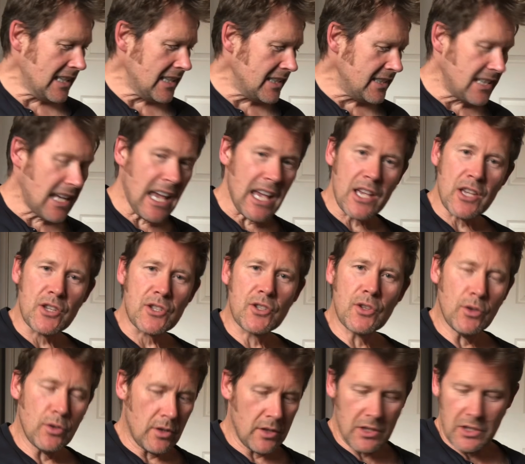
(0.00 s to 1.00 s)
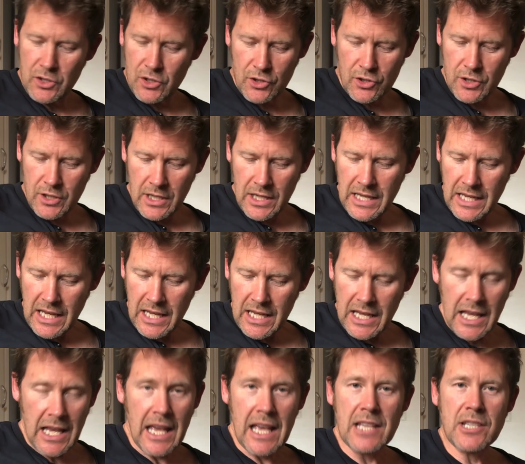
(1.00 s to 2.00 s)
Yeah, so
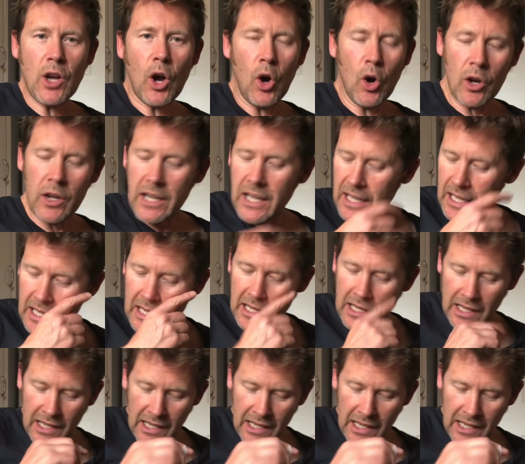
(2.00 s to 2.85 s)
it's honky.